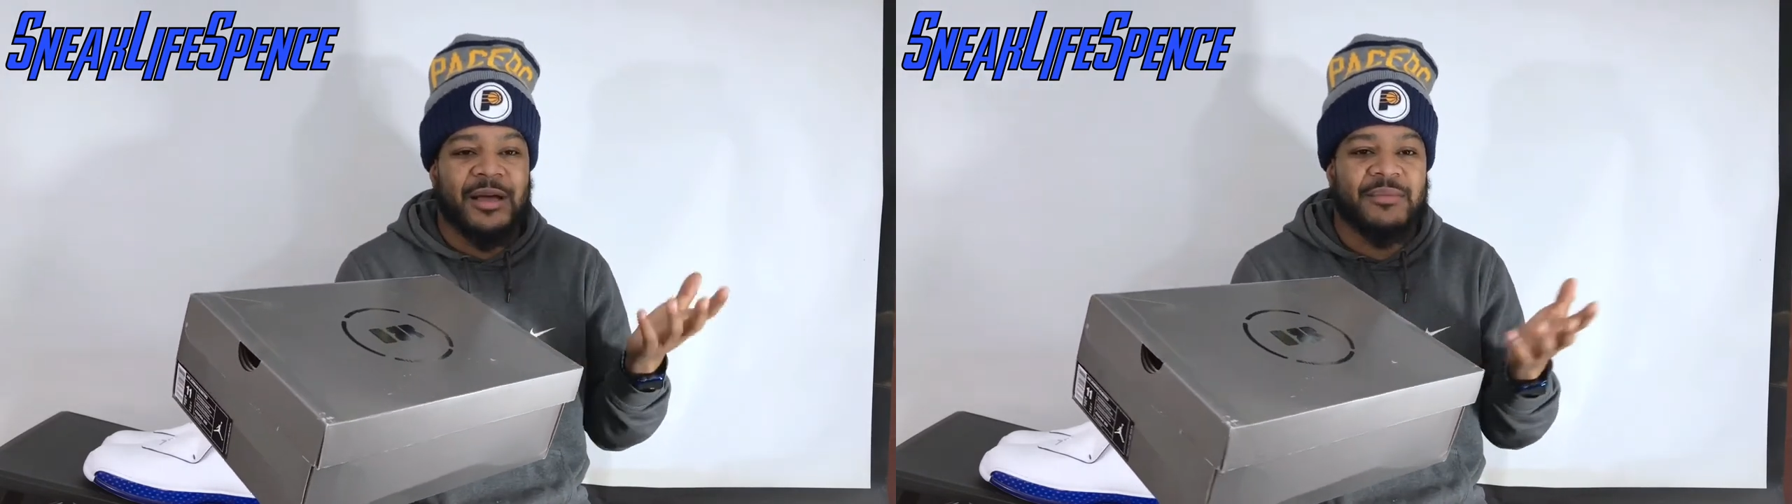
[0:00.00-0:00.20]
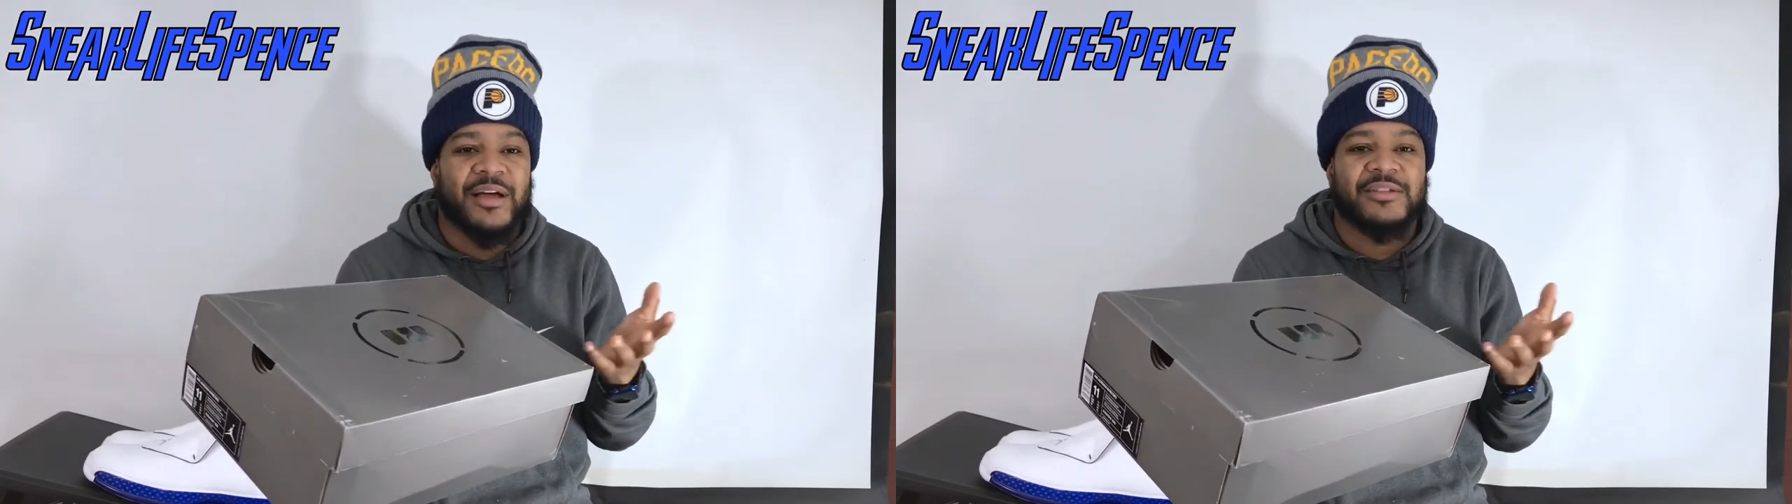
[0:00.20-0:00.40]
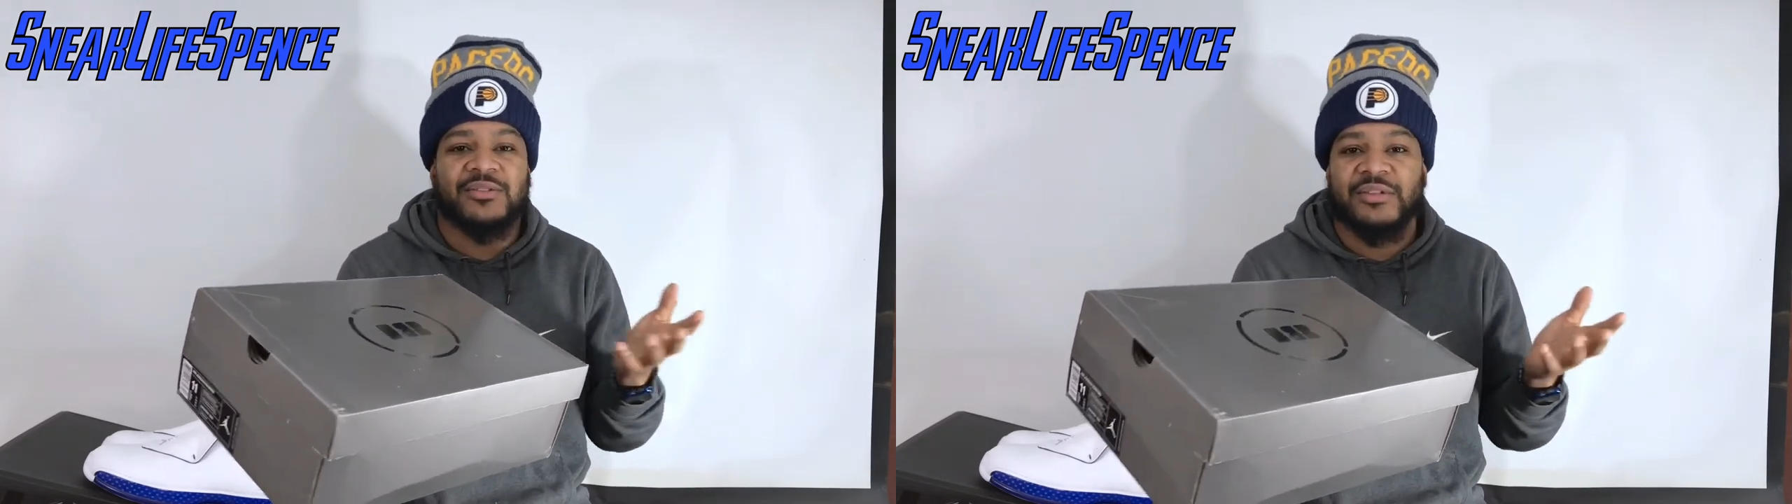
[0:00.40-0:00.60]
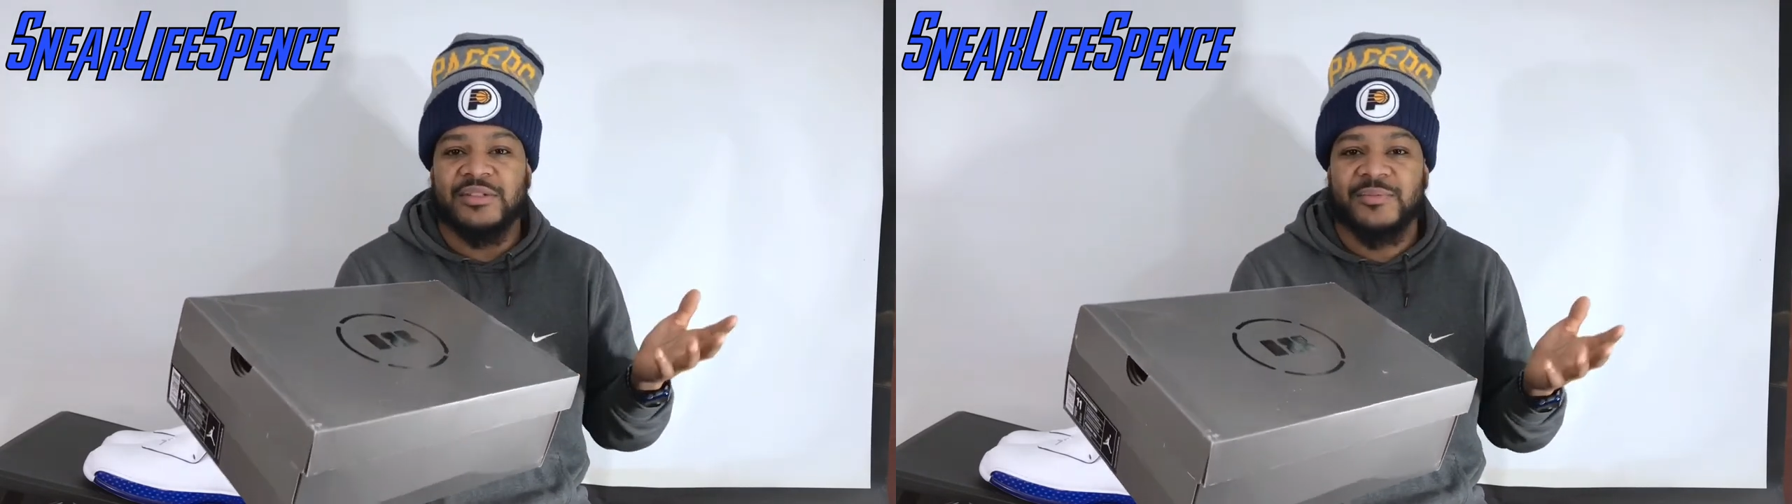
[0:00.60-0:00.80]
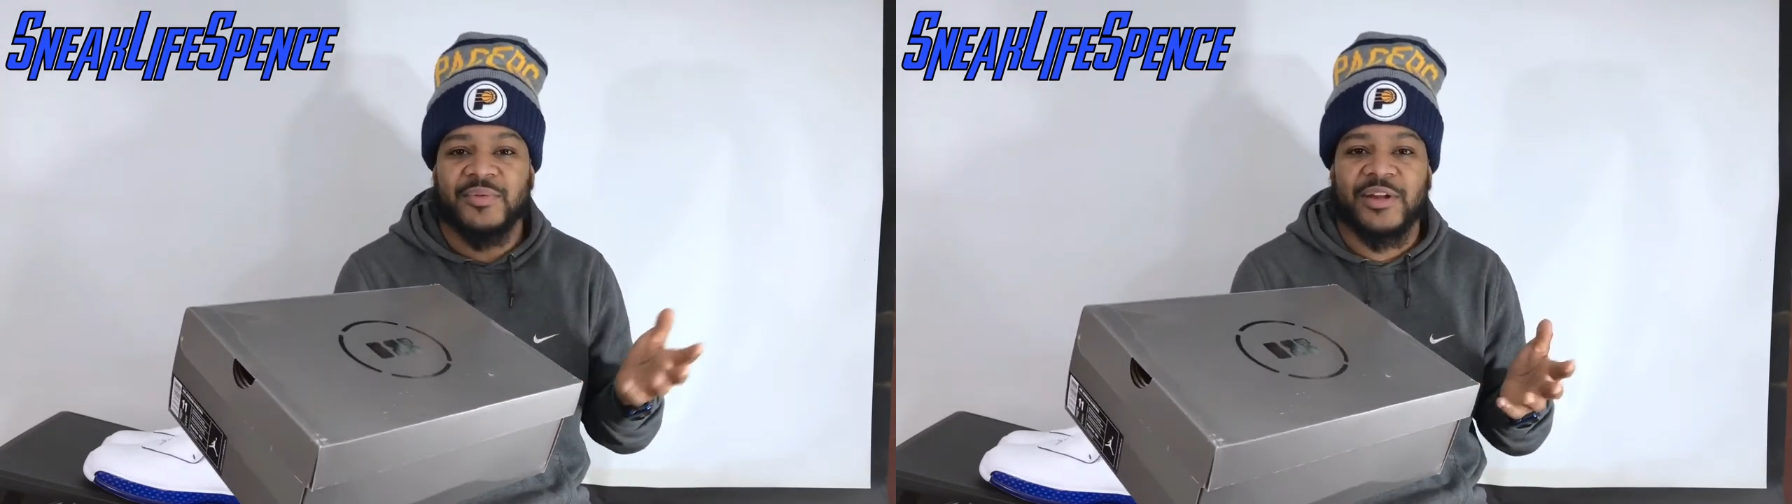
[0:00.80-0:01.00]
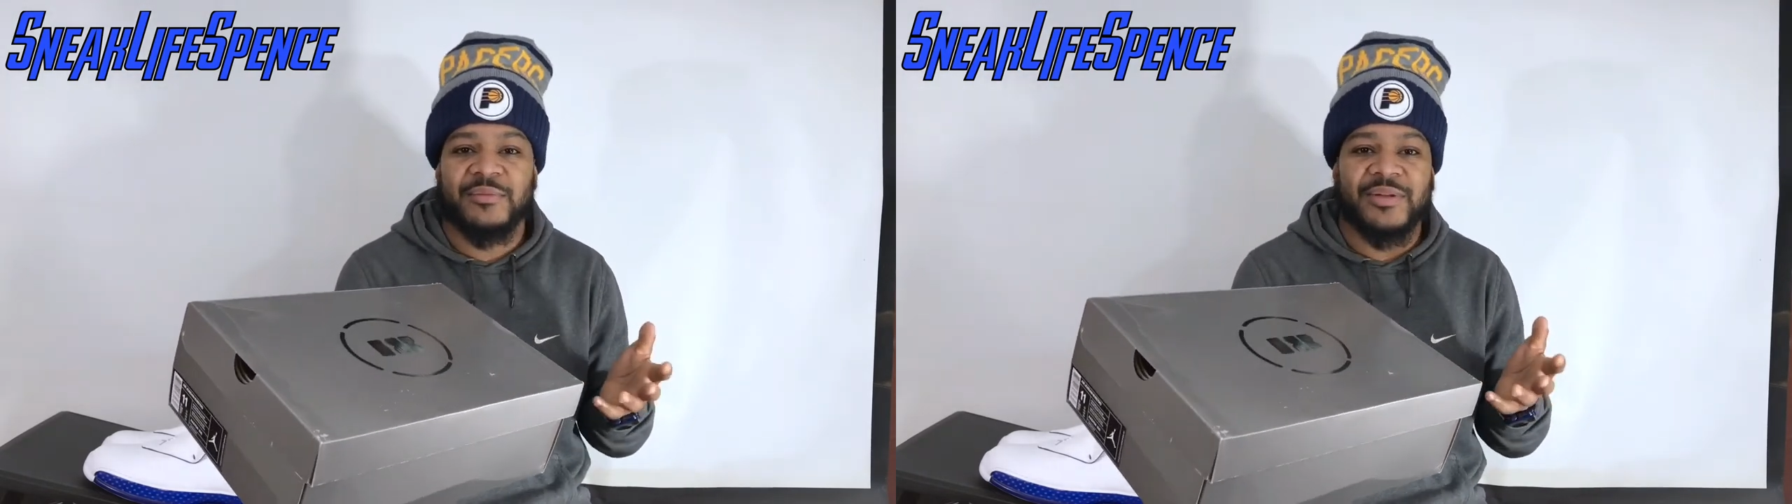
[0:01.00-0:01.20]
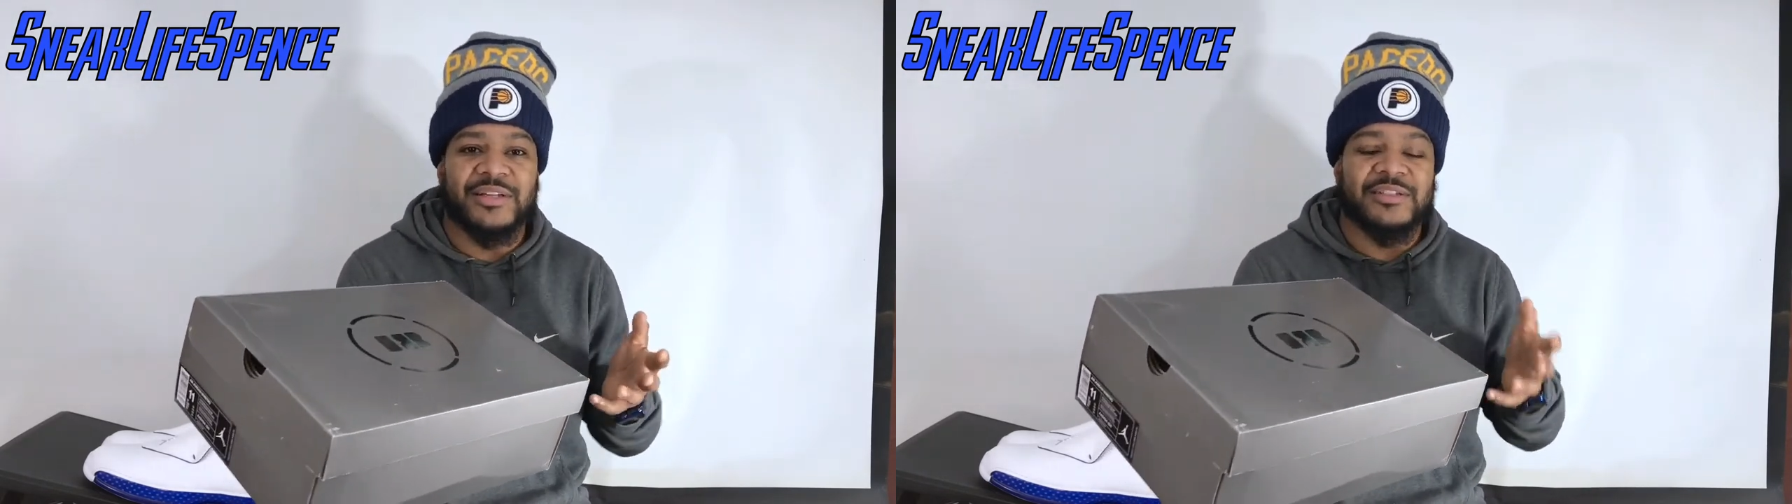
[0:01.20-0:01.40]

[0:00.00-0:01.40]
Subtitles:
I'm not so disappointed because